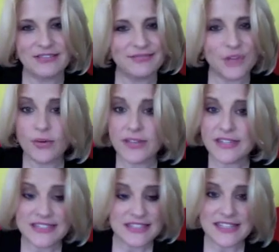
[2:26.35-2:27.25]
always
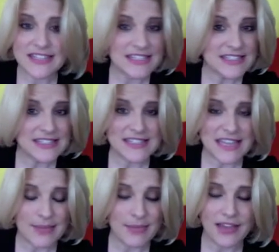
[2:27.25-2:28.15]
has nice things to say
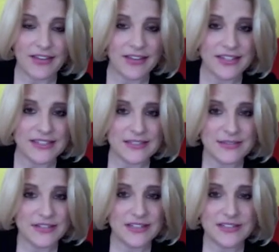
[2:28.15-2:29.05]
about his
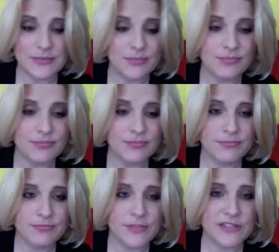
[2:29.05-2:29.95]

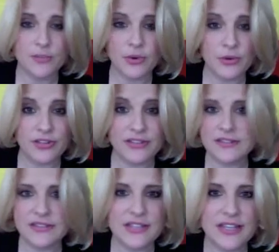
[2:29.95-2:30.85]
opponents,
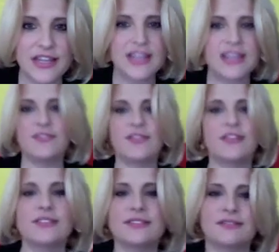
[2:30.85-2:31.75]

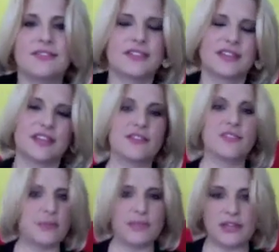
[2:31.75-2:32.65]
even if they
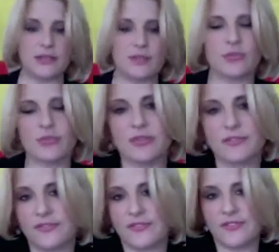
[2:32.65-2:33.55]
beat him or if
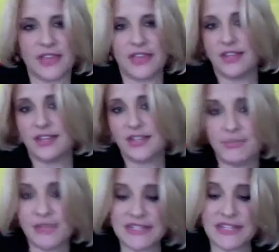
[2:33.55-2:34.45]
he
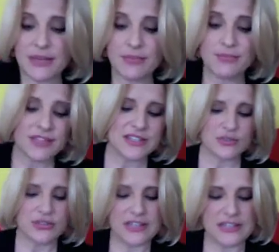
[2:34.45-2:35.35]
beats them. It's
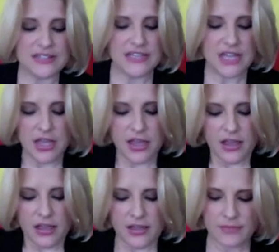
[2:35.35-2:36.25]
really nice.
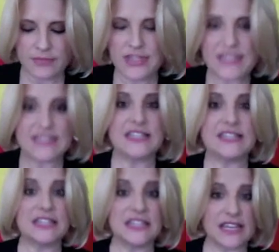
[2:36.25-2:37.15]
Let's see.
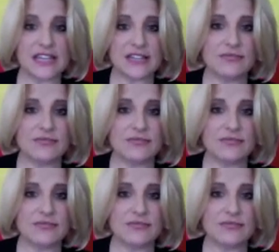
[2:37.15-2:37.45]
Tonight,